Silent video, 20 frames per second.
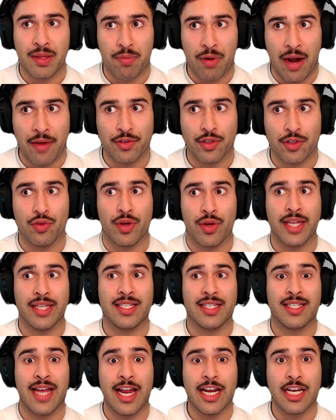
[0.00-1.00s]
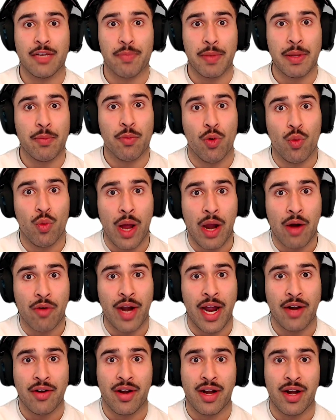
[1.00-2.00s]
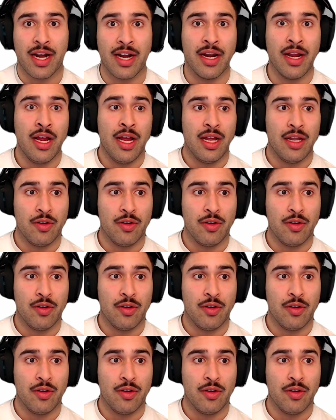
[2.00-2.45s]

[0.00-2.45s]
private school kids tend to be more well-rounded and